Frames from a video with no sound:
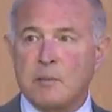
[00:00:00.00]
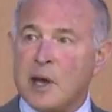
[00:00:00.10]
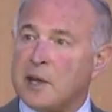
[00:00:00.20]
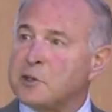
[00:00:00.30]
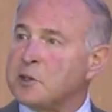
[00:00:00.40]

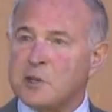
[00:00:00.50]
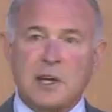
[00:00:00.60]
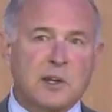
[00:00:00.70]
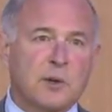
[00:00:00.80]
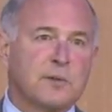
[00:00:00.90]
Madison is
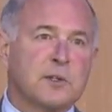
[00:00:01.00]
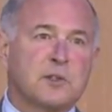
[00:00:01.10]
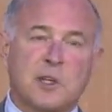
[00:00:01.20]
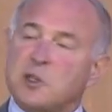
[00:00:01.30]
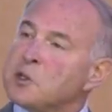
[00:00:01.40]
saying here, this
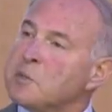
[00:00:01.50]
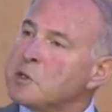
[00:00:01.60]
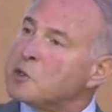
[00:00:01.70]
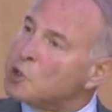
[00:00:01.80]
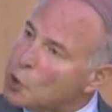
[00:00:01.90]
system
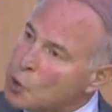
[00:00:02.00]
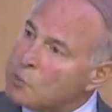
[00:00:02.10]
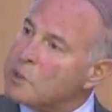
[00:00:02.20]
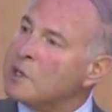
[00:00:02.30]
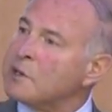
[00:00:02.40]
is
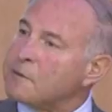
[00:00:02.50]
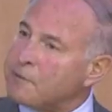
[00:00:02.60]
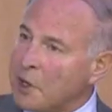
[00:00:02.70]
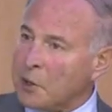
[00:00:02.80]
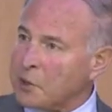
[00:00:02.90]
doomed to
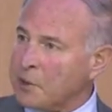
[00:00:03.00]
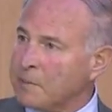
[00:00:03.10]
failure.